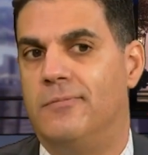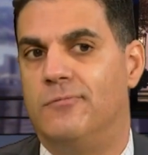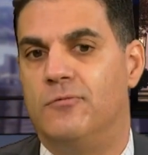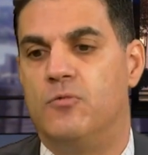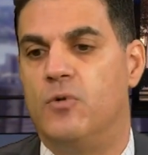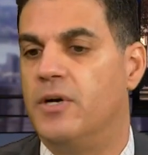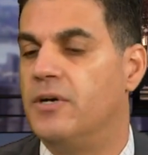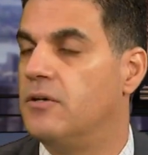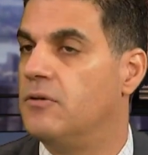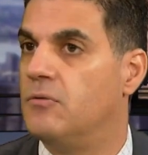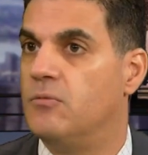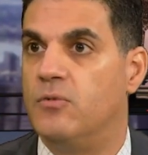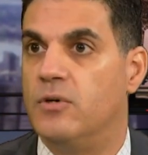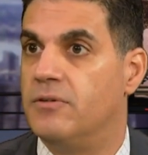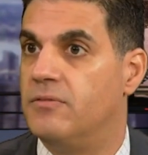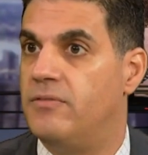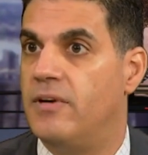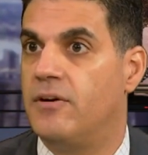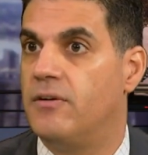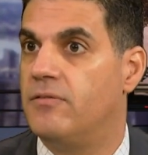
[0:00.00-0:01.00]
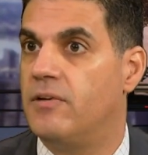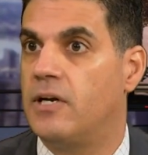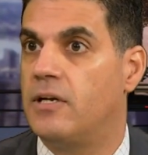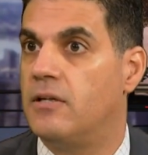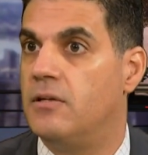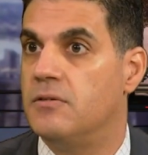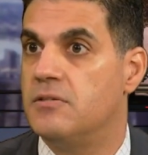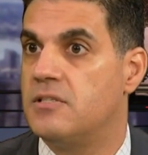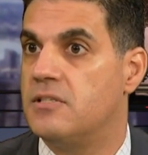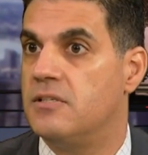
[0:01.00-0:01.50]
We're very, very
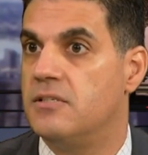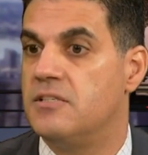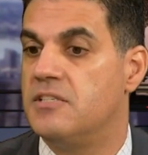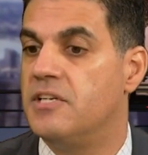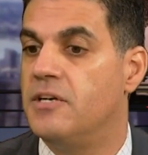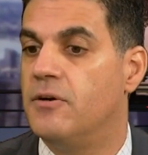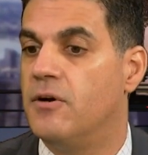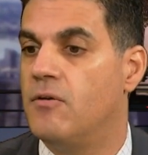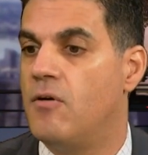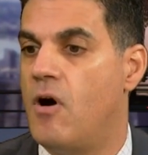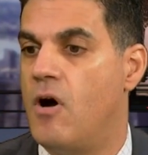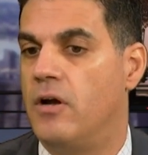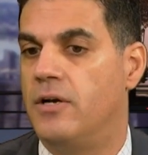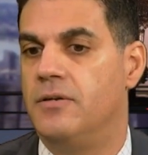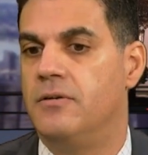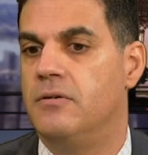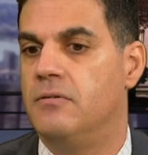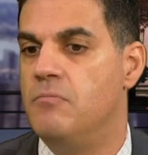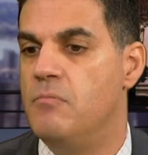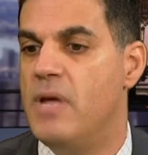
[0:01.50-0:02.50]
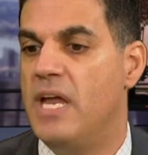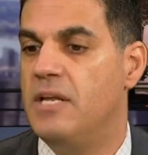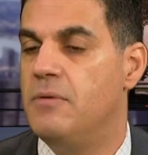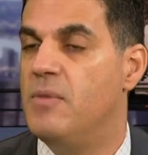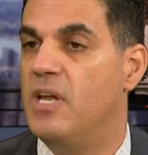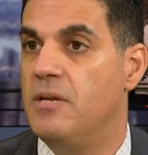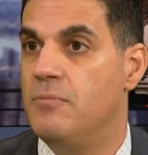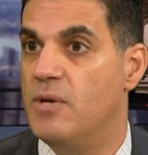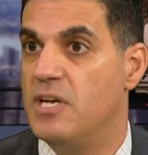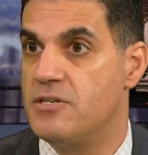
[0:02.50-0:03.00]
close to zero on many,
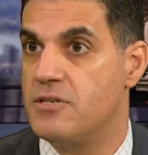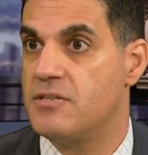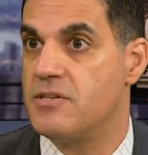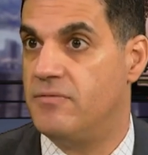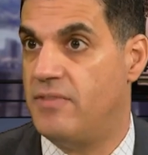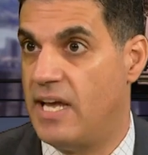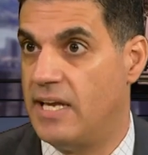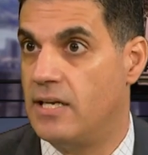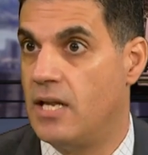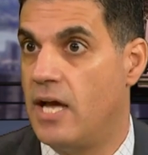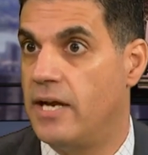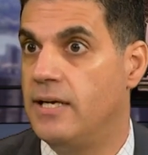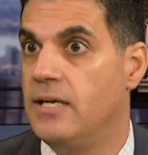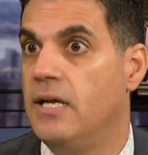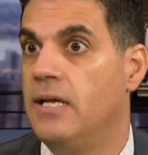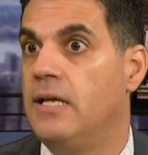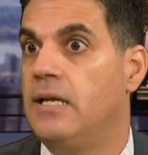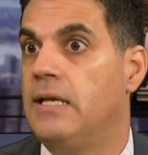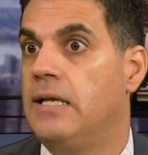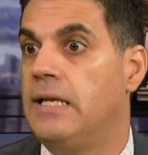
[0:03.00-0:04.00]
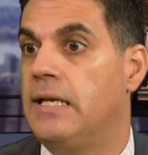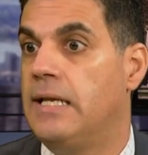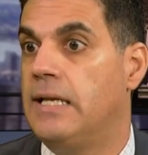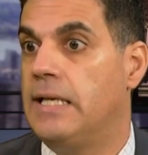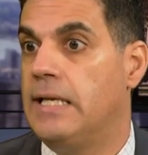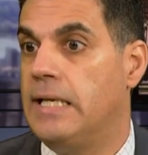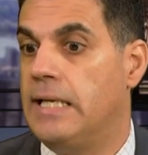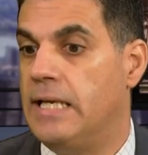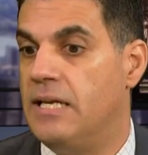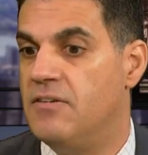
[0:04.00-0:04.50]
many measures of headline
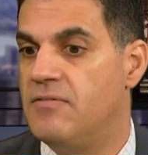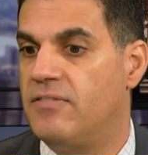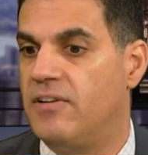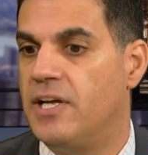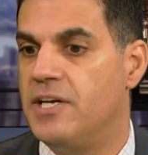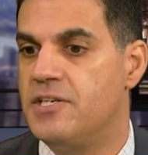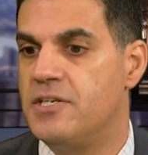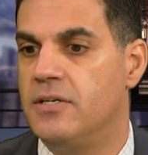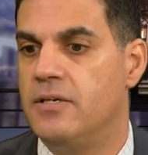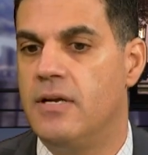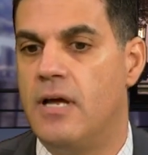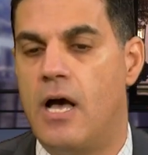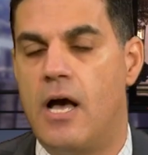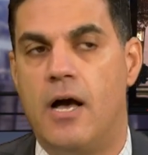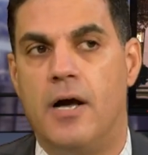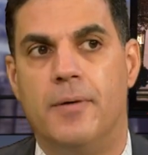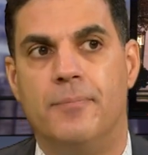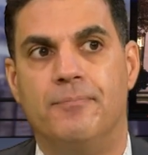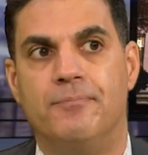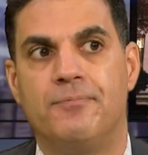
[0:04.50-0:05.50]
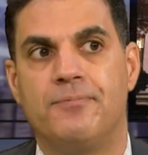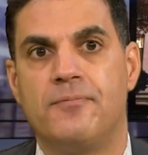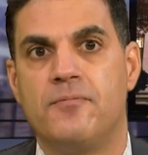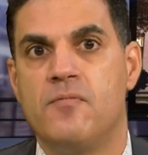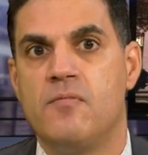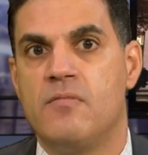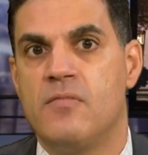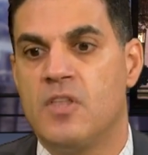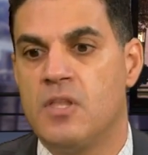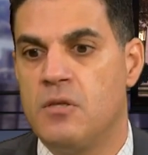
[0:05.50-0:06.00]
inflation.
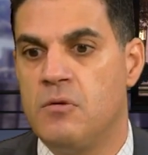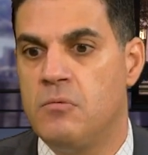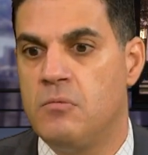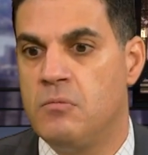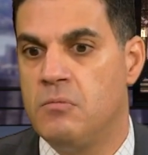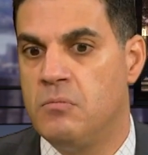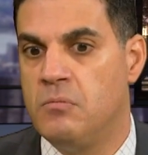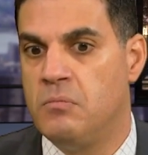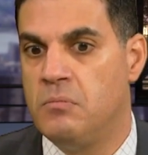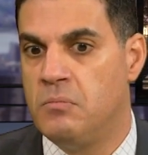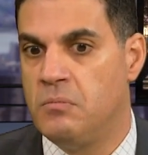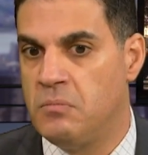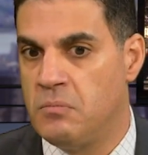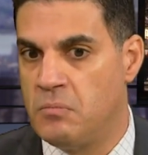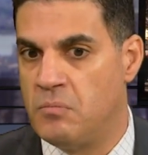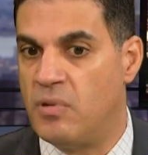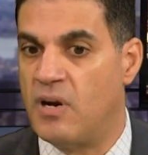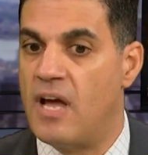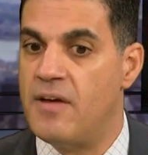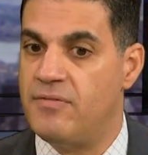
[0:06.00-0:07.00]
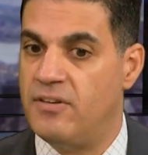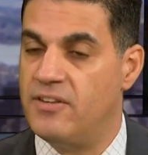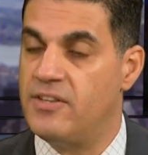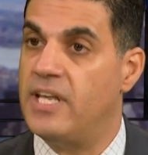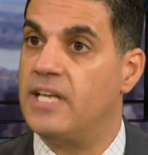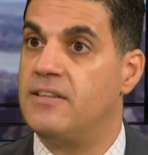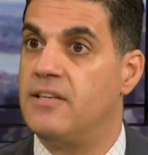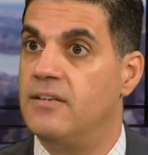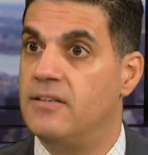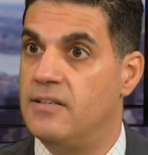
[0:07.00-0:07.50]
But I feel
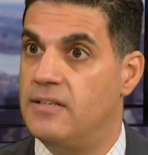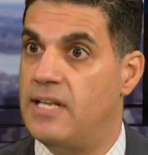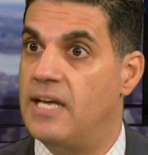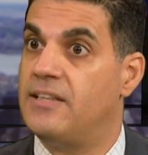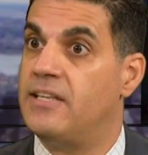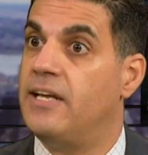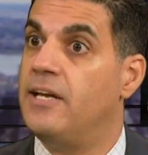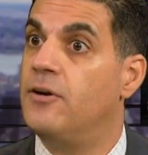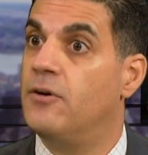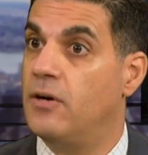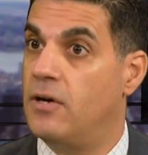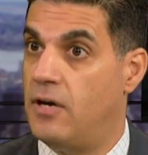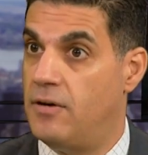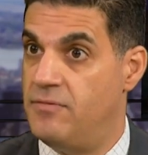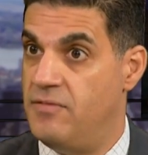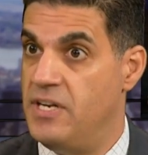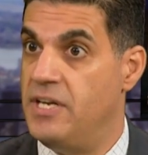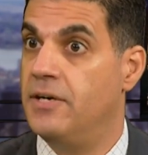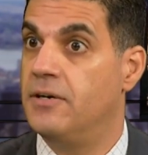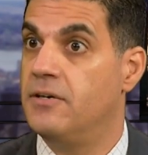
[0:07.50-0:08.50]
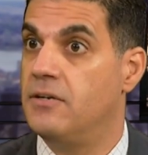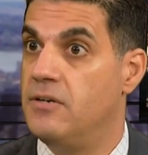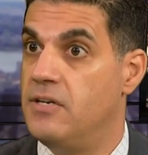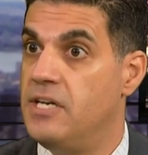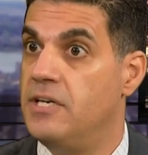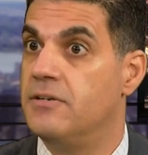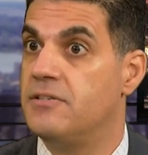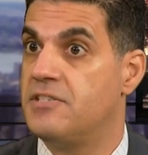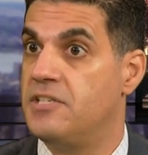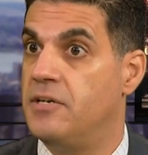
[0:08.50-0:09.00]
that the era of
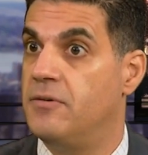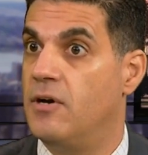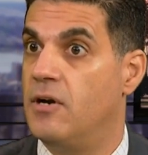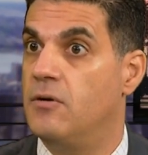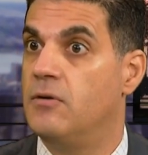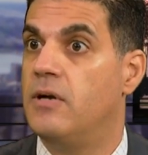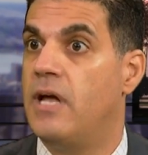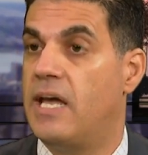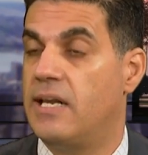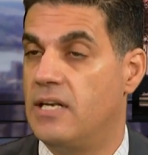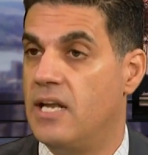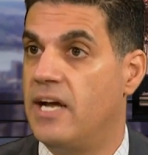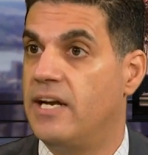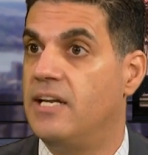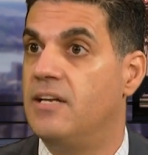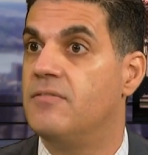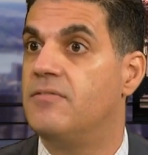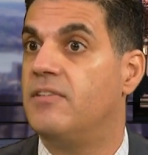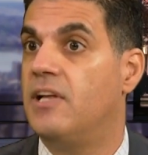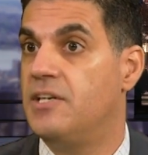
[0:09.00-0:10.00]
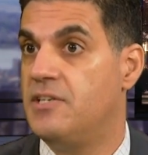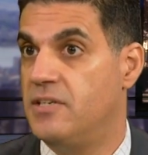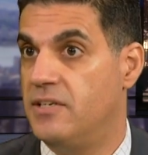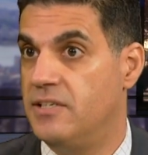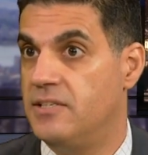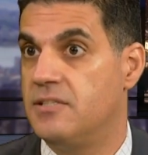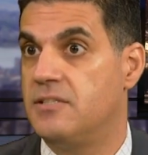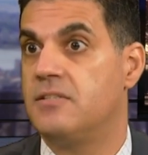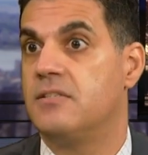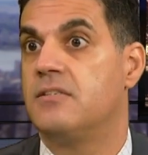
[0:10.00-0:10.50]
near zero headline inflation
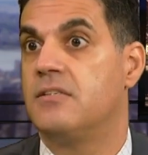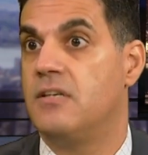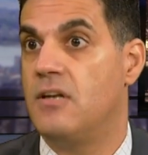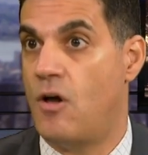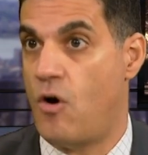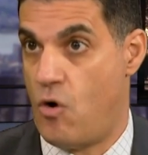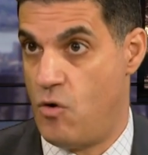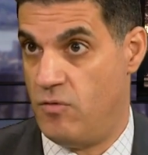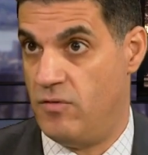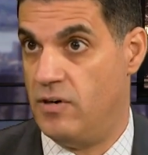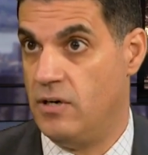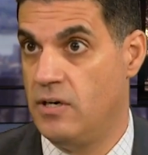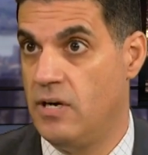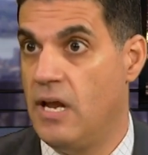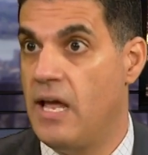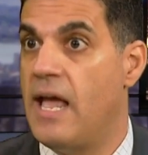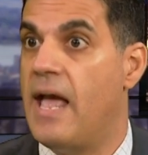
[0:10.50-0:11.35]
is over.